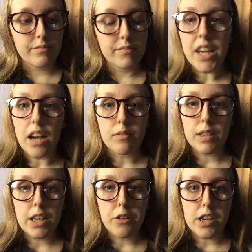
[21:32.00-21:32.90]
Yeah,
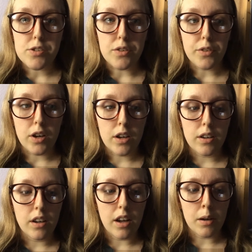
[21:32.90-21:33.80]
really great so far.
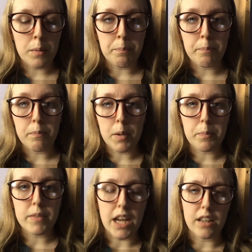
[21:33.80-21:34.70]

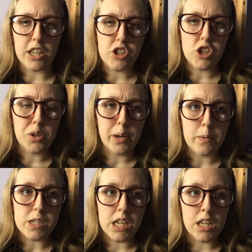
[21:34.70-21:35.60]
Yeah, like 2
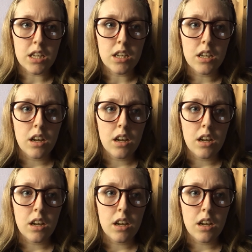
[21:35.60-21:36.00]
hours in.